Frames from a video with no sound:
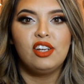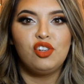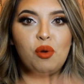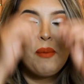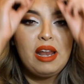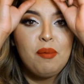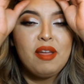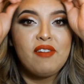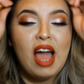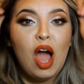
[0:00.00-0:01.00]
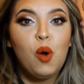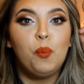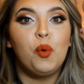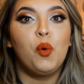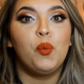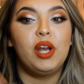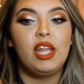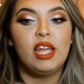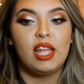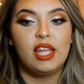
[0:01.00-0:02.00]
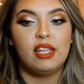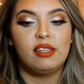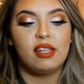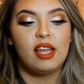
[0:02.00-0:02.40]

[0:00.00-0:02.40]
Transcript: just reminded me of how pretty it is.